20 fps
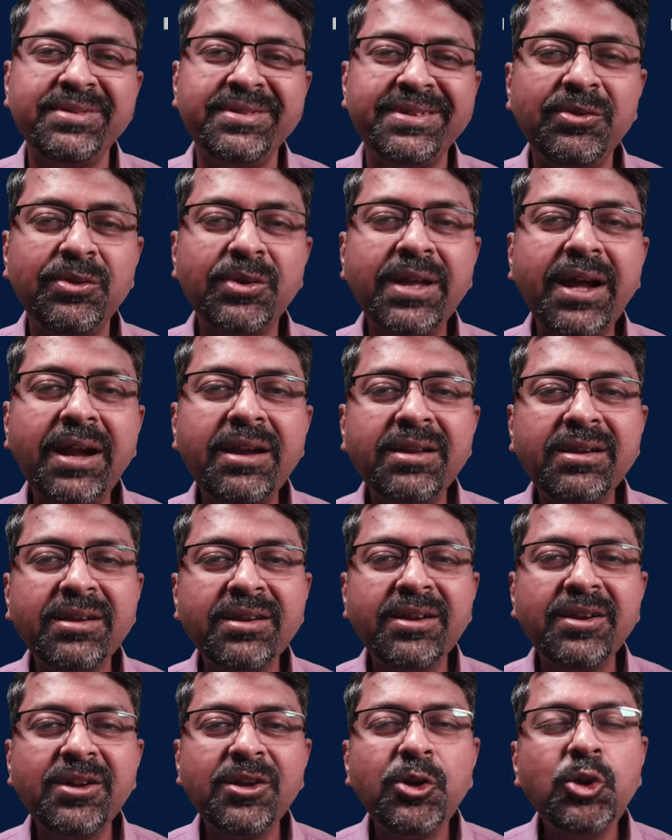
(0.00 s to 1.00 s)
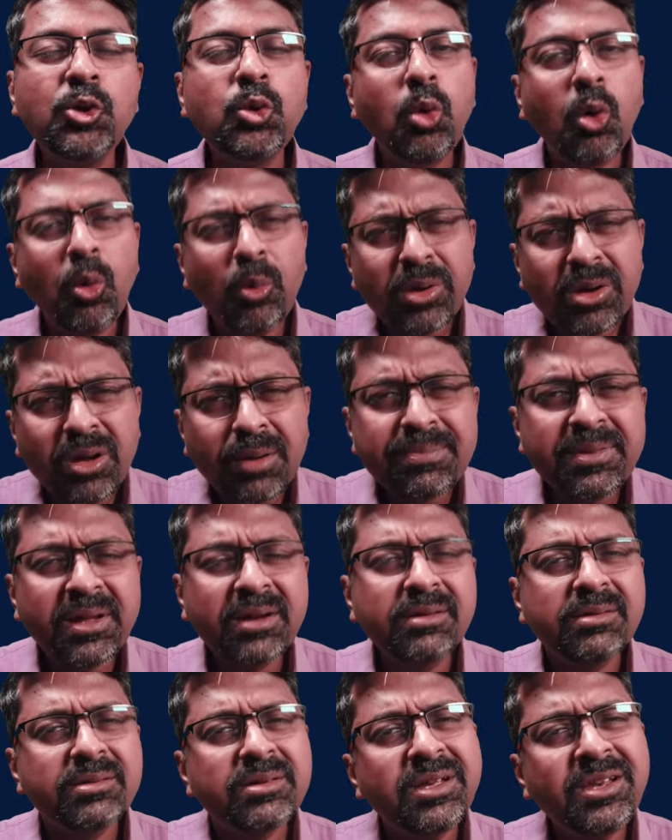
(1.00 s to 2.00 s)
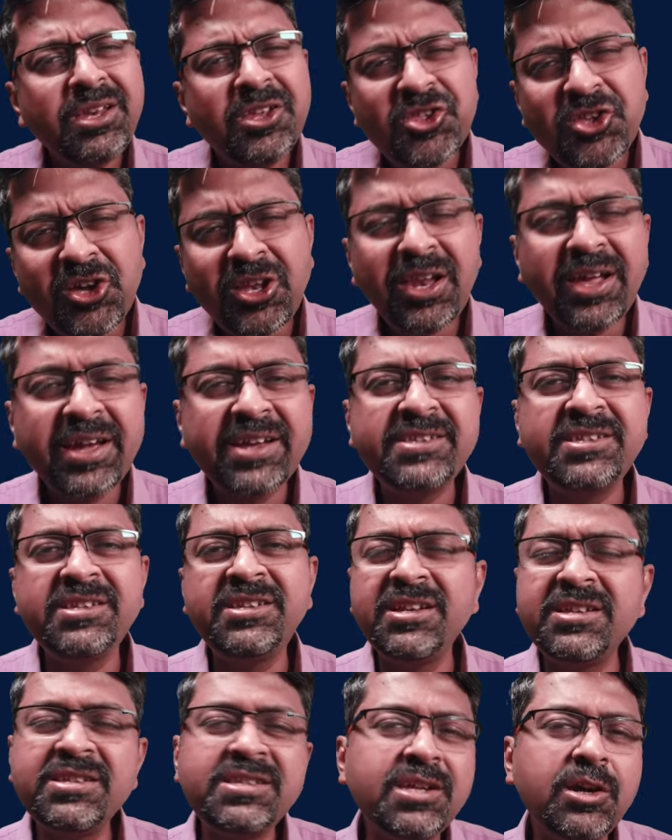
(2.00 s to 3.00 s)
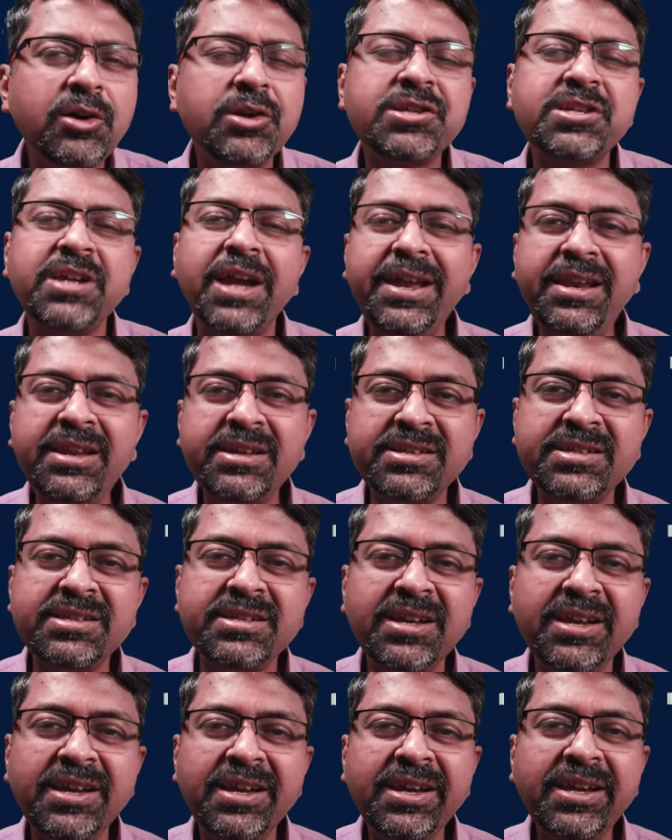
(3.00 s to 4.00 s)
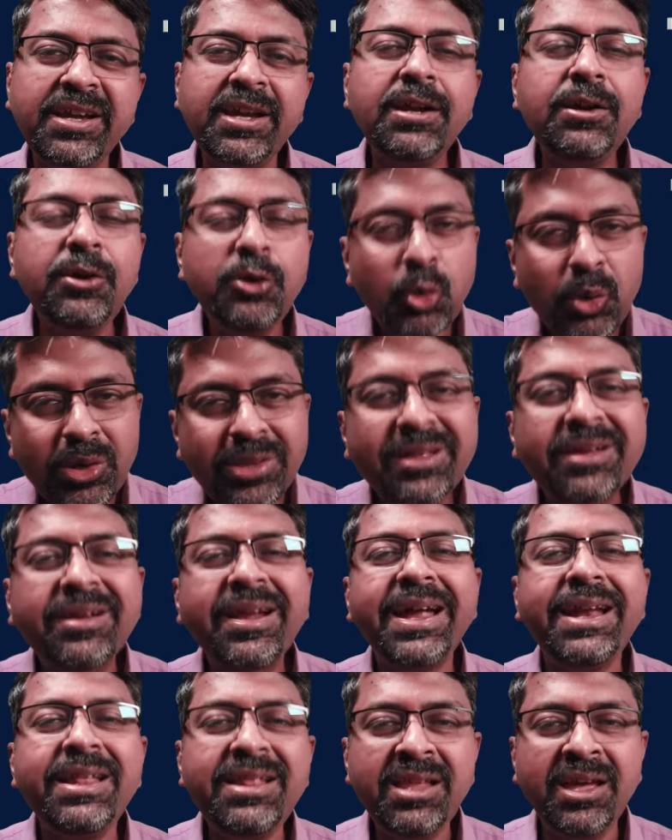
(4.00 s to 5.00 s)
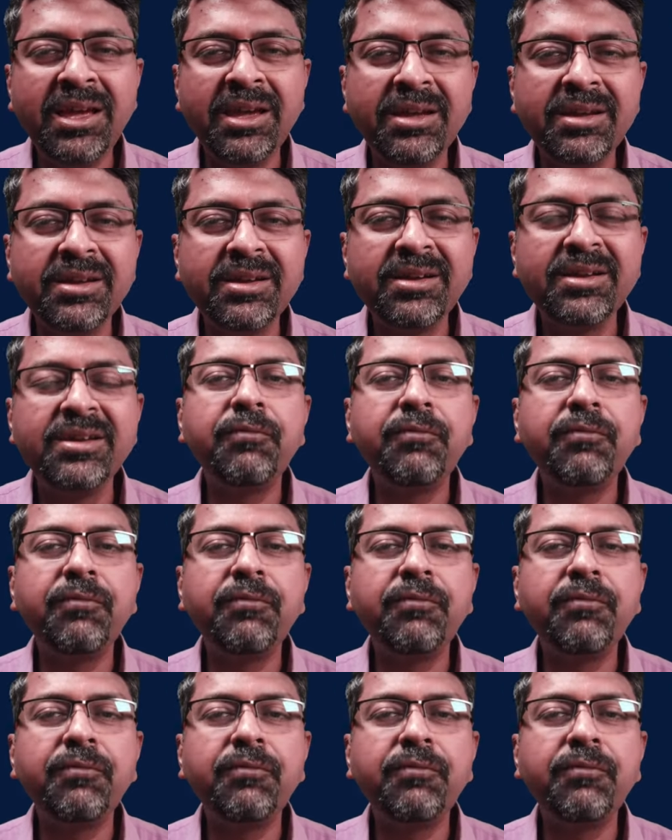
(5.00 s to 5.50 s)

so that you overcome that initial hesitancy or shyness in doing the right thing